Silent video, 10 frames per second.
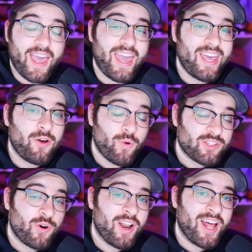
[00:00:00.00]
Hey,
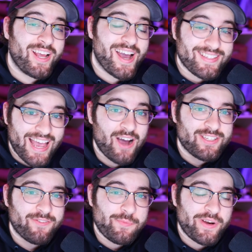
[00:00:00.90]
what's going on, guys?
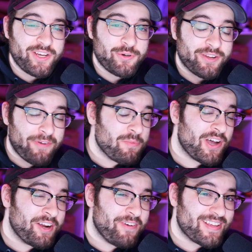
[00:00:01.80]
How's everybody doing? If I'm
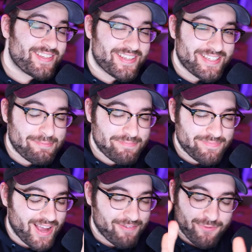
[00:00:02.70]
talking fast, it's because
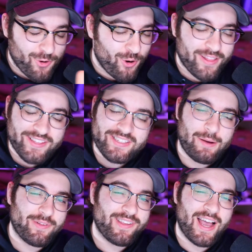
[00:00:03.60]
I've recorded this a
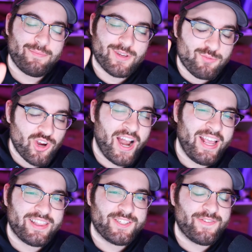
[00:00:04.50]
couple times. I'm trying to
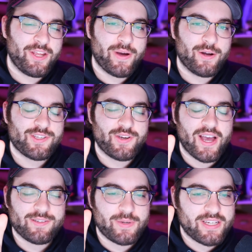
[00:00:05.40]
get this video out to you
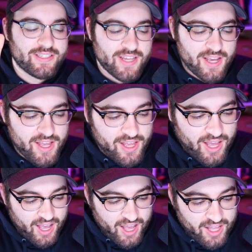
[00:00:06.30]
guys because
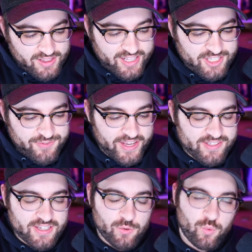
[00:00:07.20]
let's
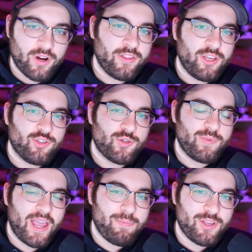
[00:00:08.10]
face it, we're in the YouTube game.